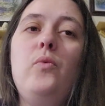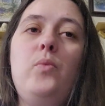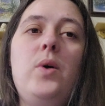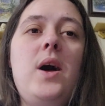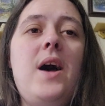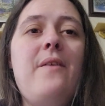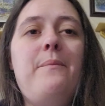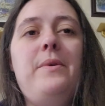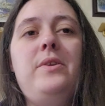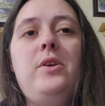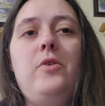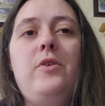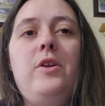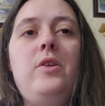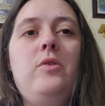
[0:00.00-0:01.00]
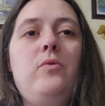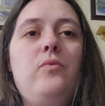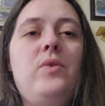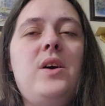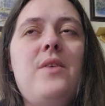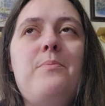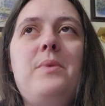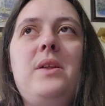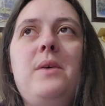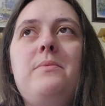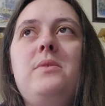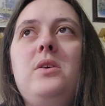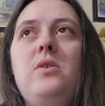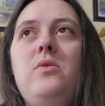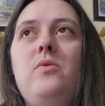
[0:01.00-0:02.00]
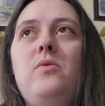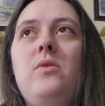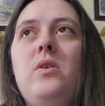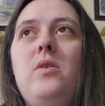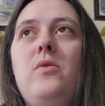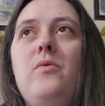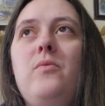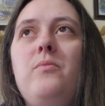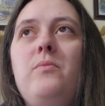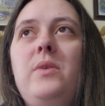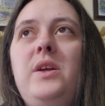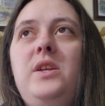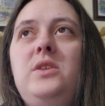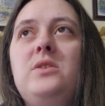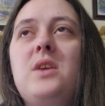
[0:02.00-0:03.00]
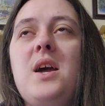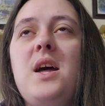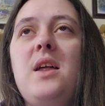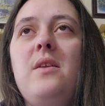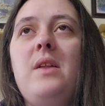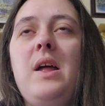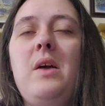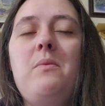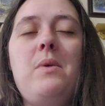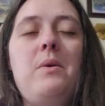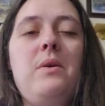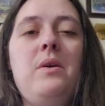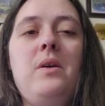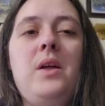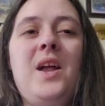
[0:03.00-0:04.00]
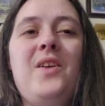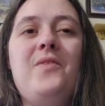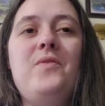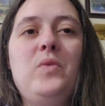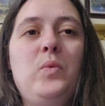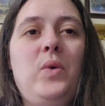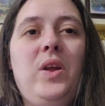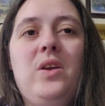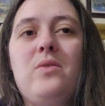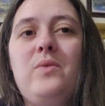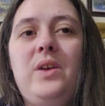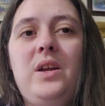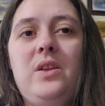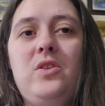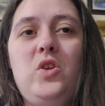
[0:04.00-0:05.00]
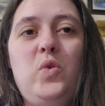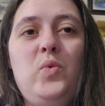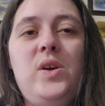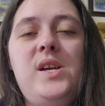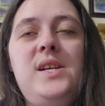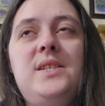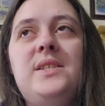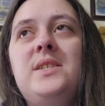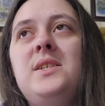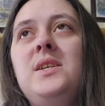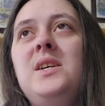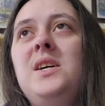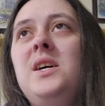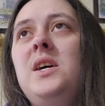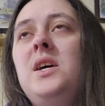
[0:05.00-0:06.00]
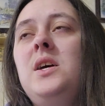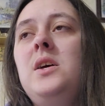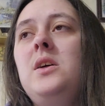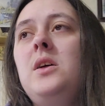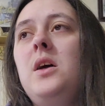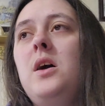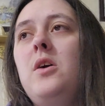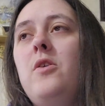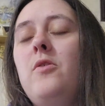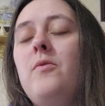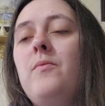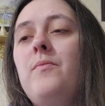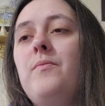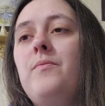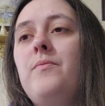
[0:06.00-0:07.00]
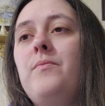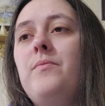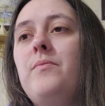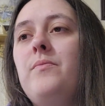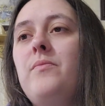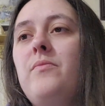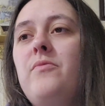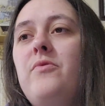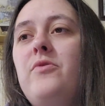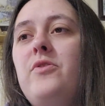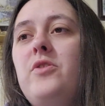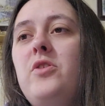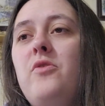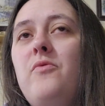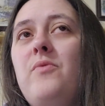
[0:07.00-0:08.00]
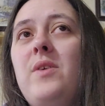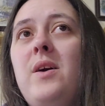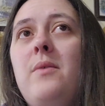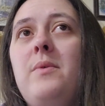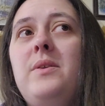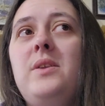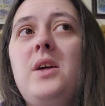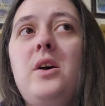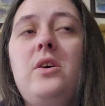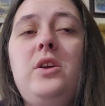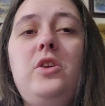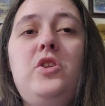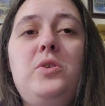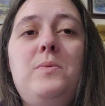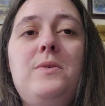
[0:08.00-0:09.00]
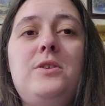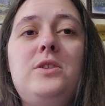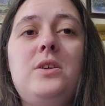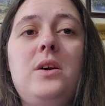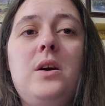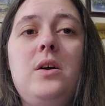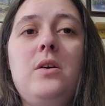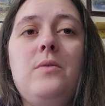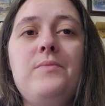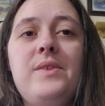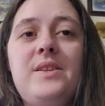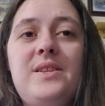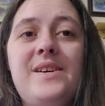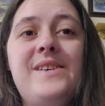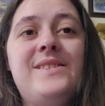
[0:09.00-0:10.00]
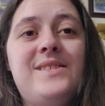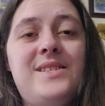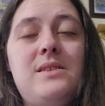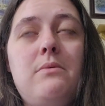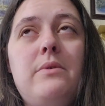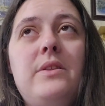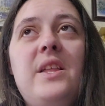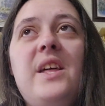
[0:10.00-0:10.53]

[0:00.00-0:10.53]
what I've been doing, what I've been up to, each kind of like maybe every week or 2 weeks, to find another YouTuber, that does similar